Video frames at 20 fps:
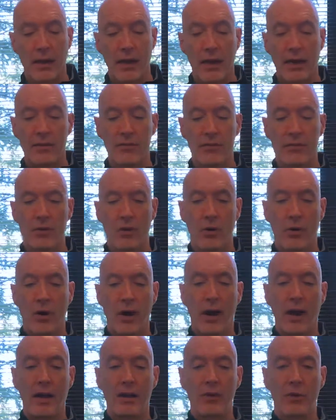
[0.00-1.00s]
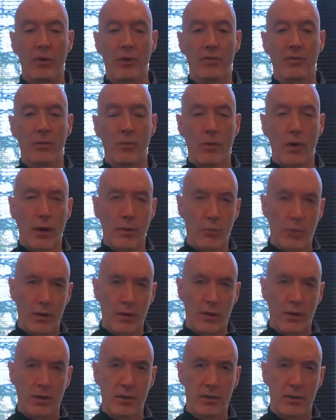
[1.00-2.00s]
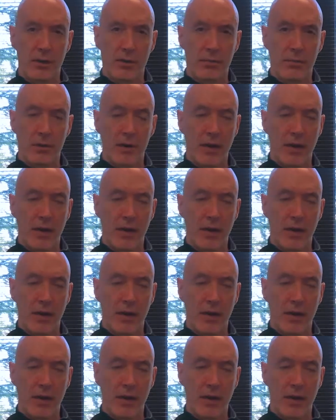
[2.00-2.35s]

And so I notice that when I'm working on Shakespeare,